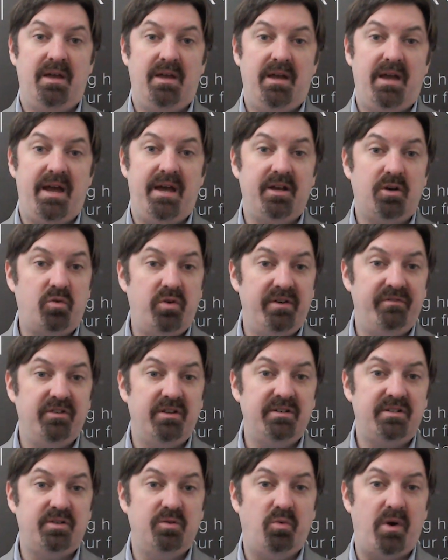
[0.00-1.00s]
and
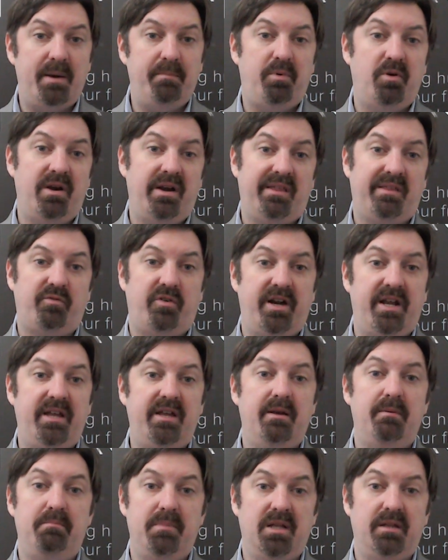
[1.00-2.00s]
equivalent to
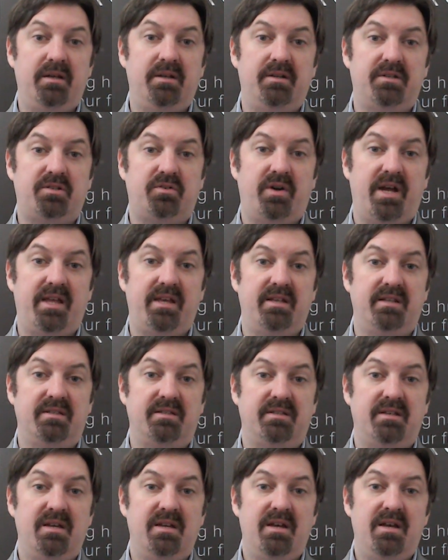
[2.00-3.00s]
1.3 million Australians,